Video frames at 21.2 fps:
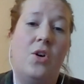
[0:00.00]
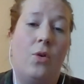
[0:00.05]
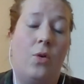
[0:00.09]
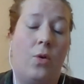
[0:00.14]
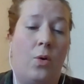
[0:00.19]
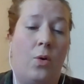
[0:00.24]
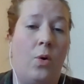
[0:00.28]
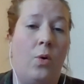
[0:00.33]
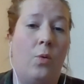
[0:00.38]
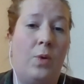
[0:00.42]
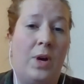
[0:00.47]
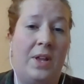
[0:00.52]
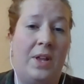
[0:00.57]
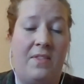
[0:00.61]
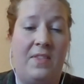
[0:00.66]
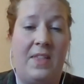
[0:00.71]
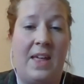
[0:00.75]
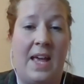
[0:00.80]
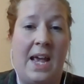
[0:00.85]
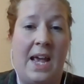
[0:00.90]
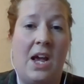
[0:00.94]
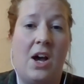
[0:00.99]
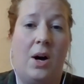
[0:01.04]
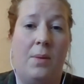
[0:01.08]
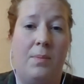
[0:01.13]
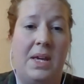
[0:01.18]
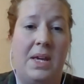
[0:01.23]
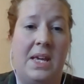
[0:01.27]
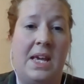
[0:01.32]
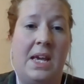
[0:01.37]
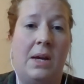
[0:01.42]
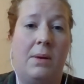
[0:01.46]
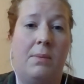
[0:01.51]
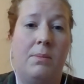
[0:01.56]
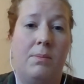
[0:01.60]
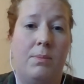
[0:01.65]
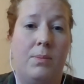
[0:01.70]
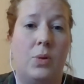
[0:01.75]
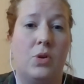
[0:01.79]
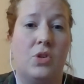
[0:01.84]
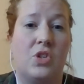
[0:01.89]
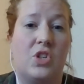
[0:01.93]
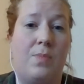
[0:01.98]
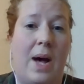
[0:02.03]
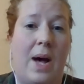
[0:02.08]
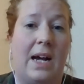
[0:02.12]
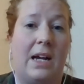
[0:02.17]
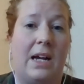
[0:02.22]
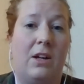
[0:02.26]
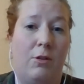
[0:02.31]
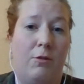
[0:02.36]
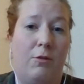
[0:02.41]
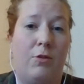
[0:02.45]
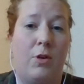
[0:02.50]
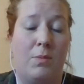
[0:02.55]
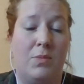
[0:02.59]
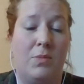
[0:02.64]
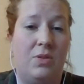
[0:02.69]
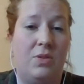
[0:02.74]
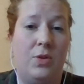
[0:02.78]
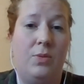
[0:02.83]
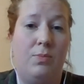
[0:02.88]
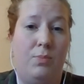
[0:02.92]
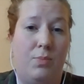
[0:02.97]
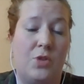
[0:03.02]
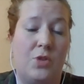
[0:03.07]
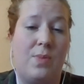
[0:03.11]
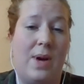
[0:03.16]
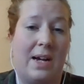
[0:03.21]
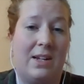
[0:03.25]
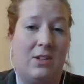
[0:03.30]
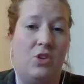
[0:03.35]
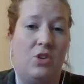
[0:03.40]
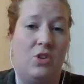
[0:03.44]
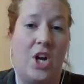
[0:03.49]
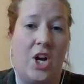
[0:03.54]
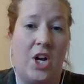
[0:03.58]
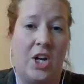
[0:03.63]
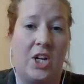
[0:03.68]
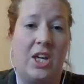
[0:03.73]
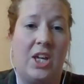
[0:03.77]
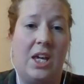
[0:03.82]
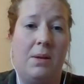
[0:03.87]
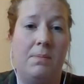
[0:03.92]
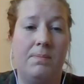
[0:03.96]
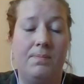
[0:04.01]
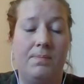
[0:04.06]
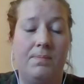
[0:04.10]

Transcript: or whether they are being pushed back to Turkey.